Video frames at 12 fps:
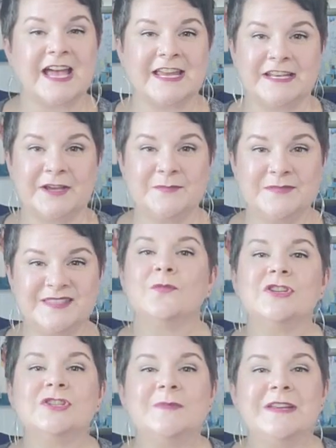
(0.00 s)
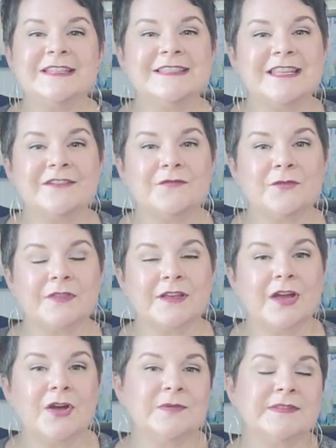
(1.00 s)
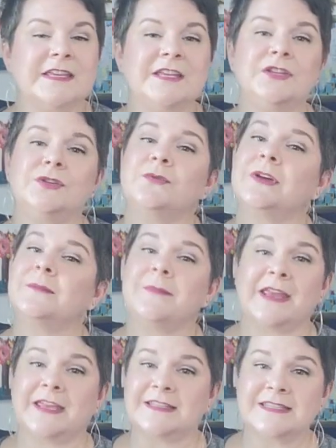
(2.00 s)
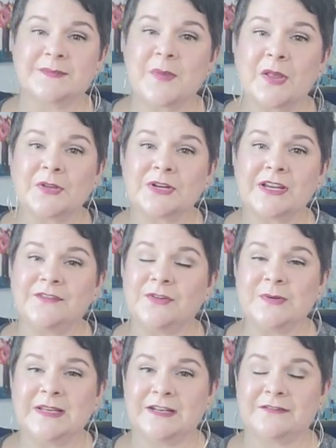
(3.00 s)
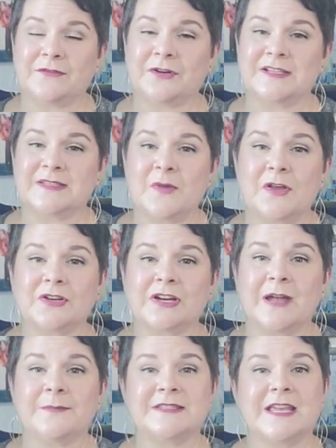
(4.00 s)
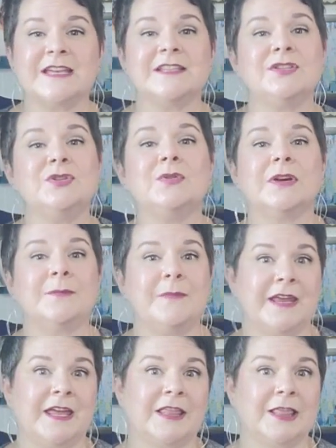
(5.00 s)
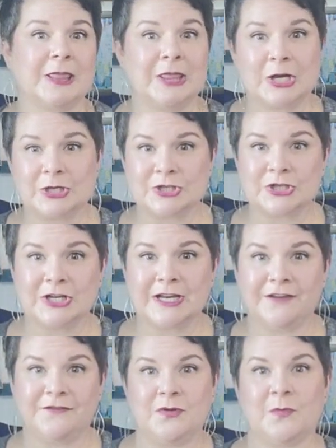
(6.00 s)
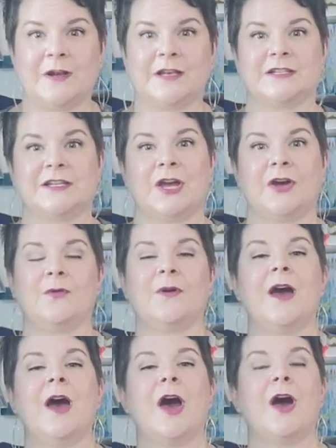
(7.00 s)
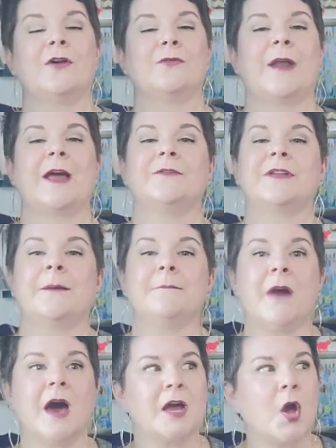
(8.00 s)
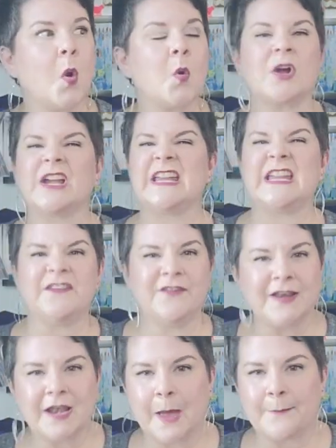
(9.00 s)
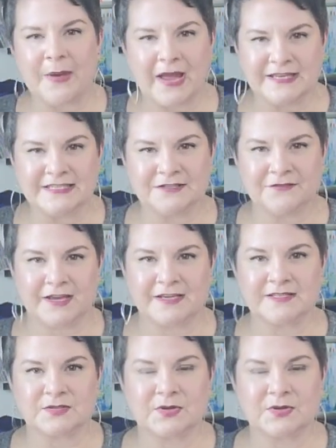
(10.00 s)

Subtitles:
items, which means that for the cozy, you could make it smaller if you need it for a smaller cup size. You could make it larger if you want it to go around a mug or even a pint of ice